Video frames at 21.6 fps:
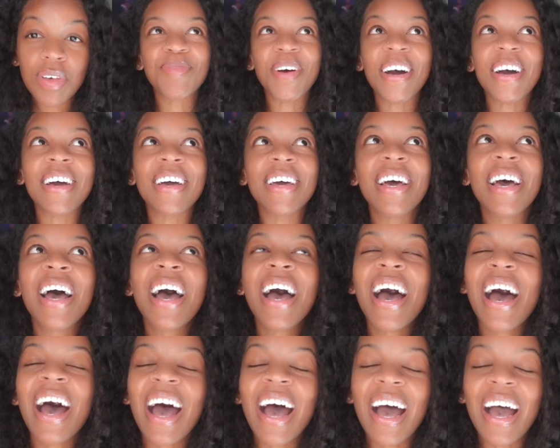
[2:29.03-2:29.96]
But
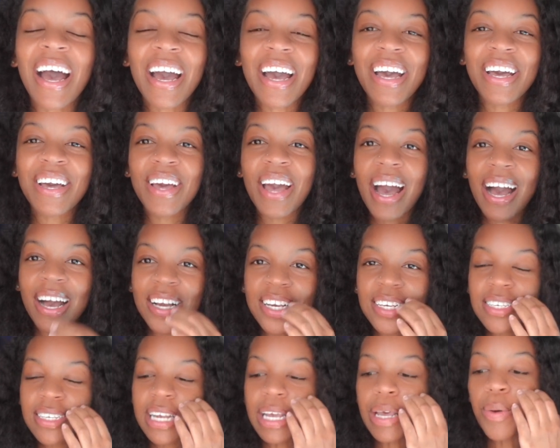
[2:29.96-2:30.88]
I
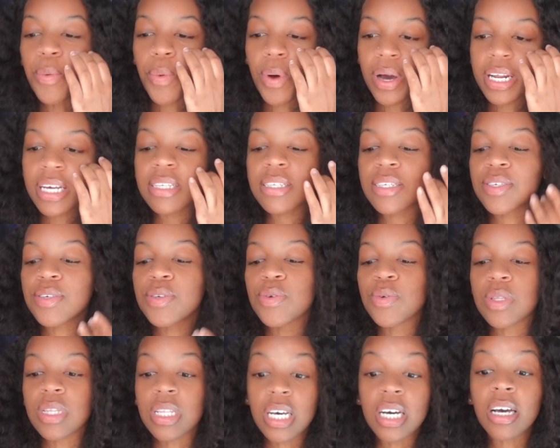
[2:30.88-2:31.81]
actually wanted to
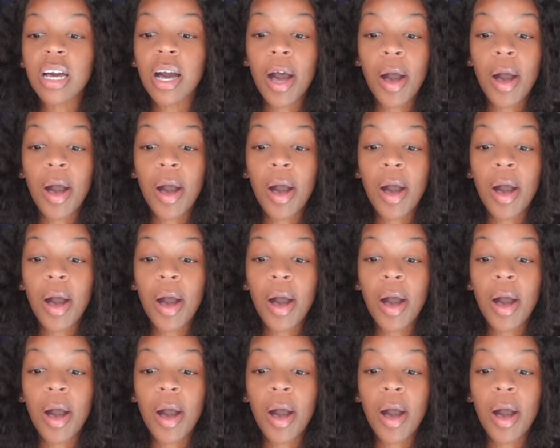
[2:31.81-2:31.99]
look